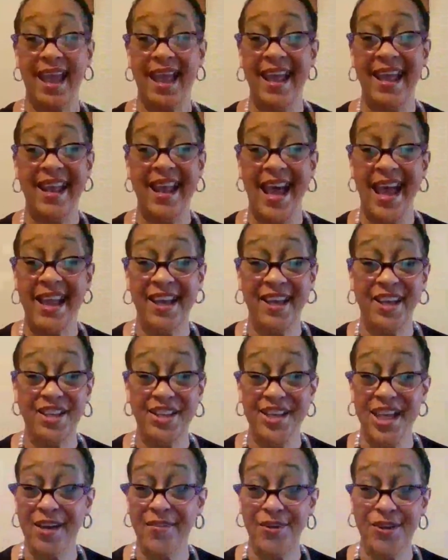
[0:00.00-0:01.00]
And I could
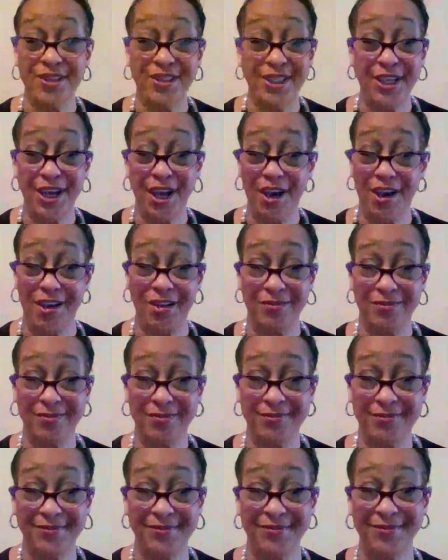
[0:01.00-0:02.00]
never see her.
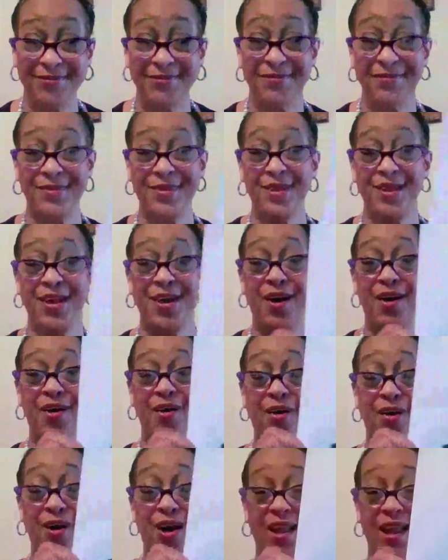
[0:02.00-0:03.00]

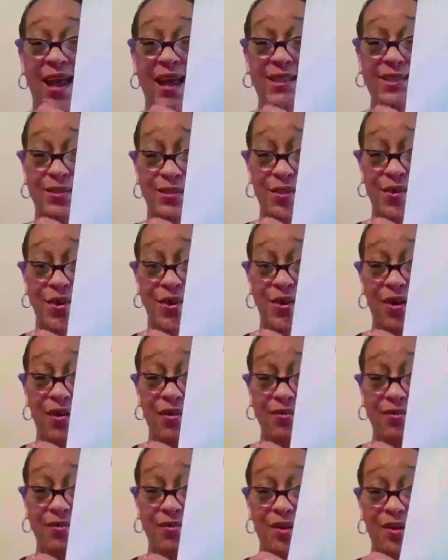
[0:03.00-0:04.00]
All I saw
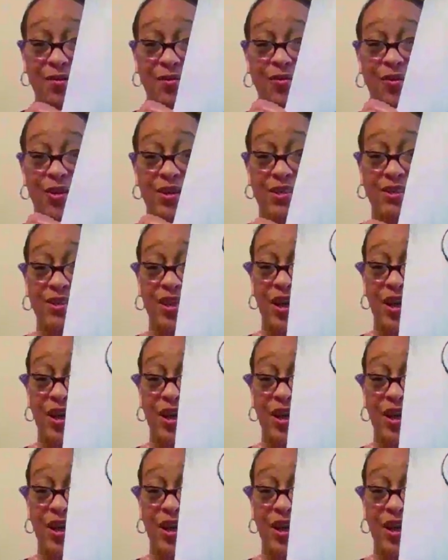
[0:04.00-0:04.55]
was